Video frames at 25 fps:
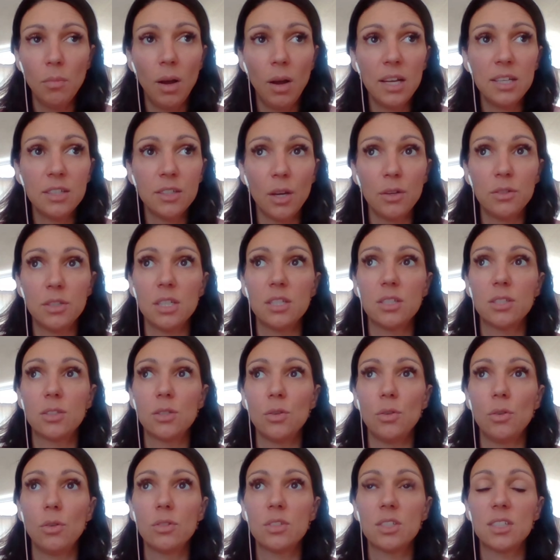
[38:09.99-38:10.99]
You might
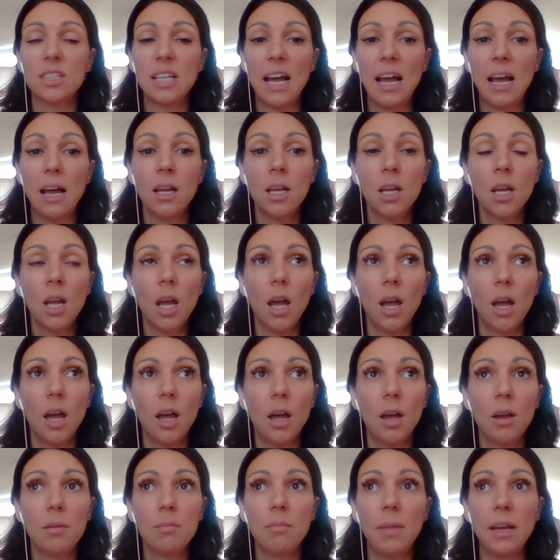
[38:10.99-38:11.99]
notice thoughts that
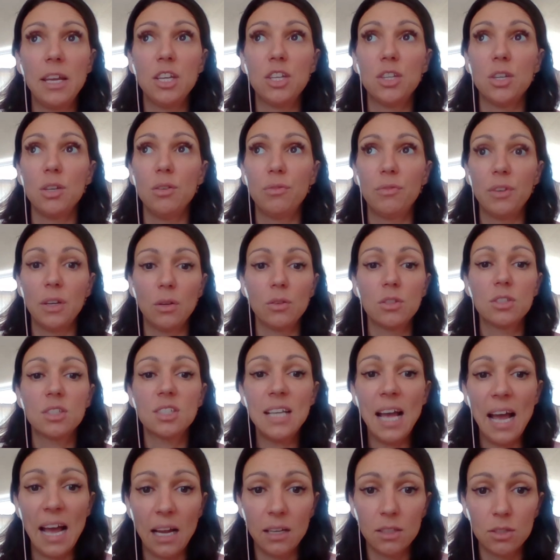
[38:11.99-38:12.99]
uh, make you
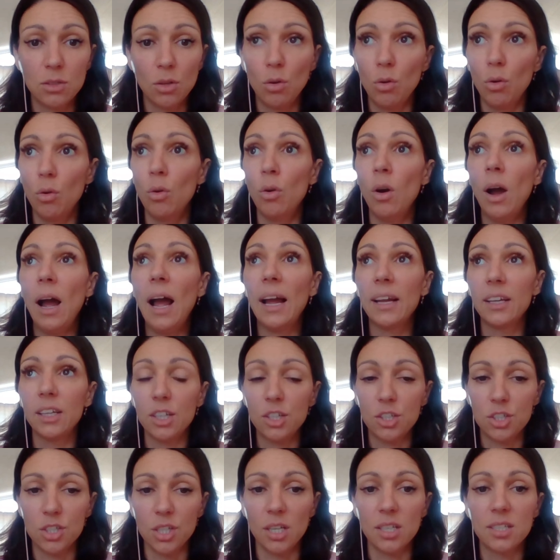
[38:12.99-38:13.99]
feel sad or
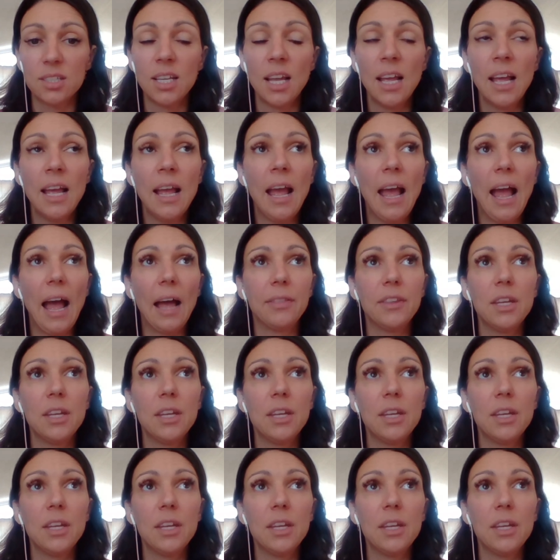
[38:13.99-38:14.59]
anxious.